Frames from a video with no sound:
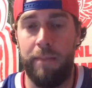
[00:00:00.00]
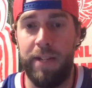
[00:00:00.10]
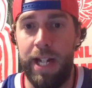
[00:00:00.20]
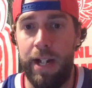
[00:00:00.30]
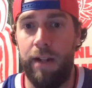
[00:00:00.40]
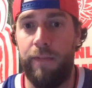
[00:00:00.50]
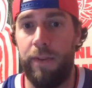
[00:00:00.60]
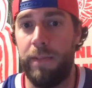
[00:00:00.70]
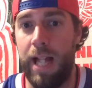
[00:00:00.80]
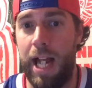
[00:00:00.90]
year
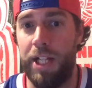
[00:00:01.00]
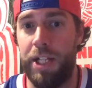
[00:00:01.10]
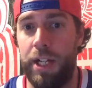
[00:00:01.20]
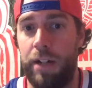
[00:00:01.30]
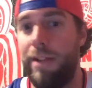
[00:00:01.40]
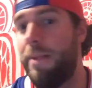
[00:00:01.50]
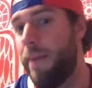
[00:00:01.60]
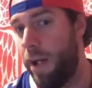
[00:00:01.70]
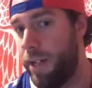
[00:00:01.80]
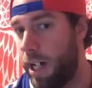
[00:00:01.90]
from last year, a
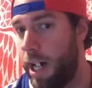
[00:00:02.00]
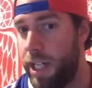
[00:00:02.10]
rebound year I